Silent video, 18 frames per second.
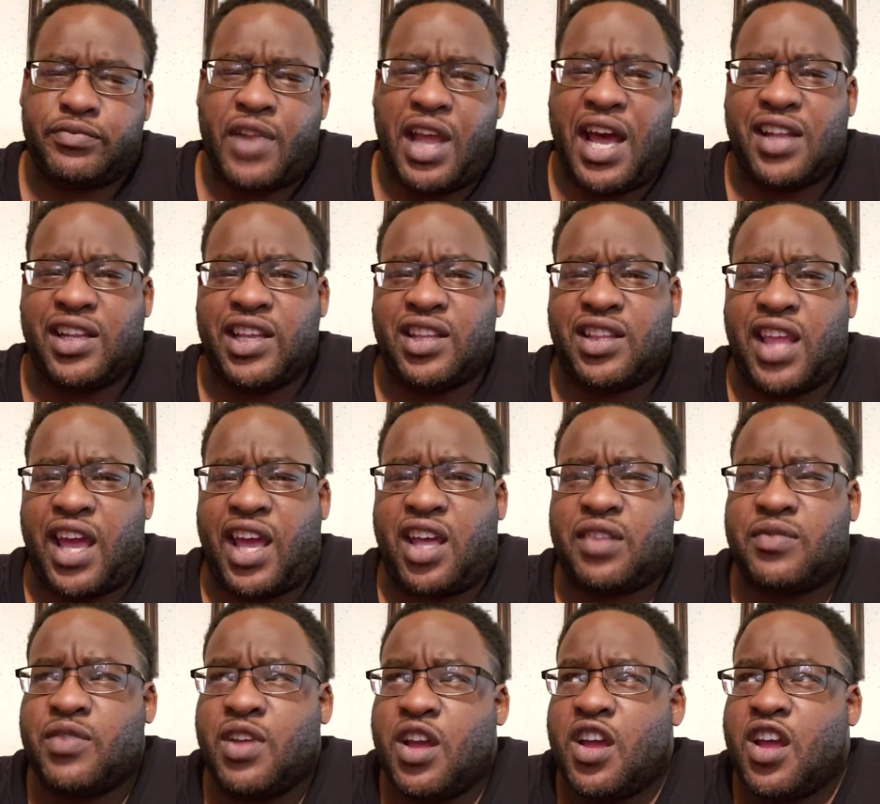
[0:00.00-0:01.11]
I'll eat
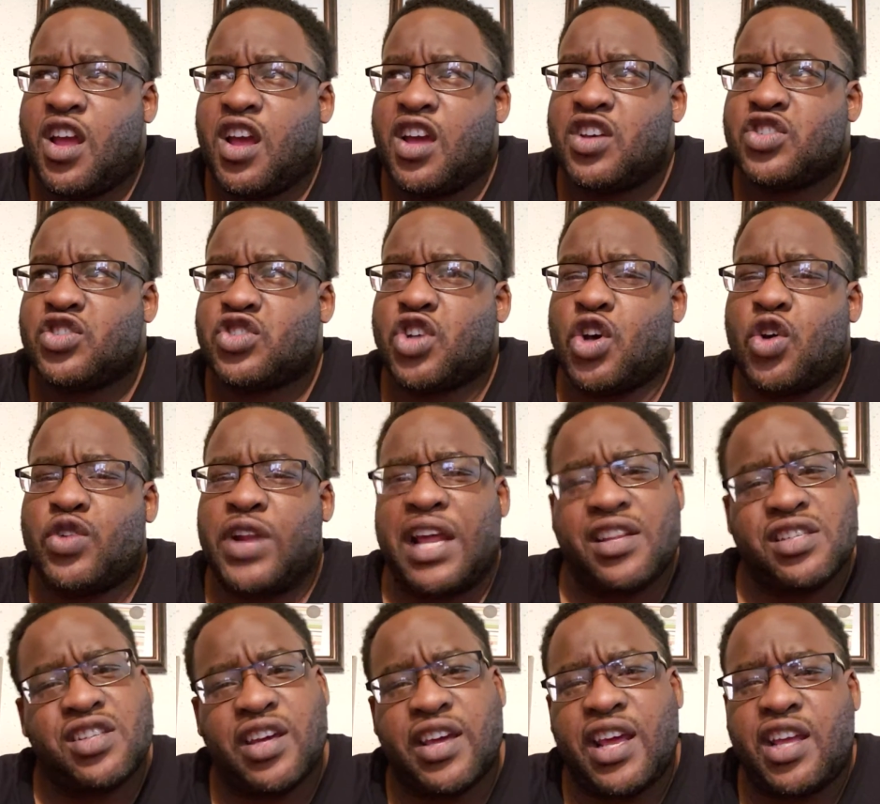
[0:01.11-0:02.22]
that. So now
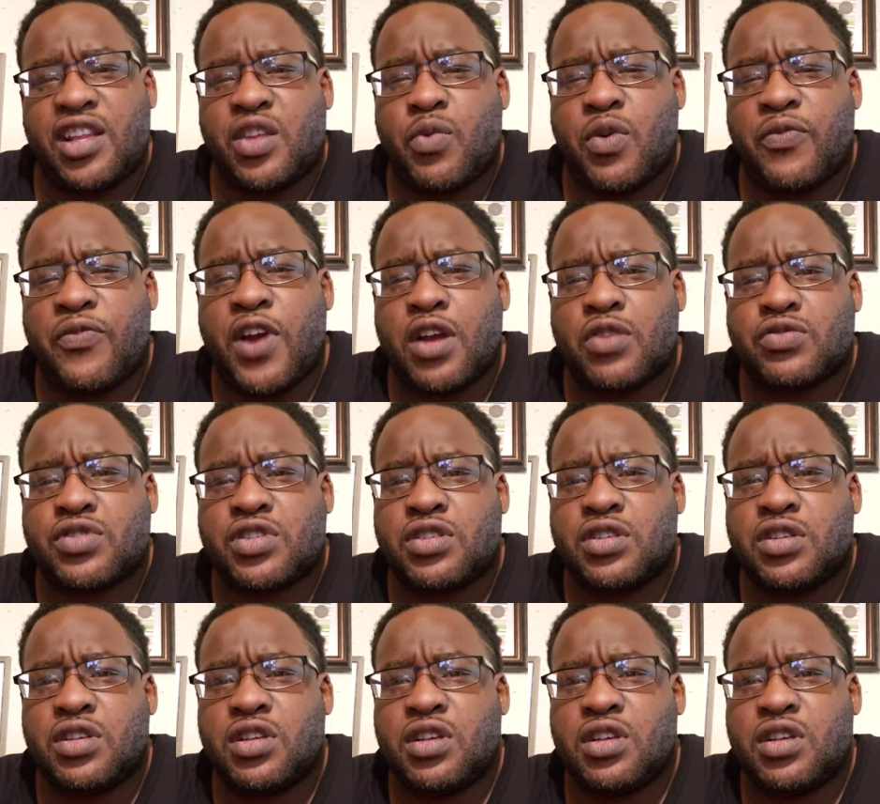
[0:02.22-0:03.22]
let's look at the reverse.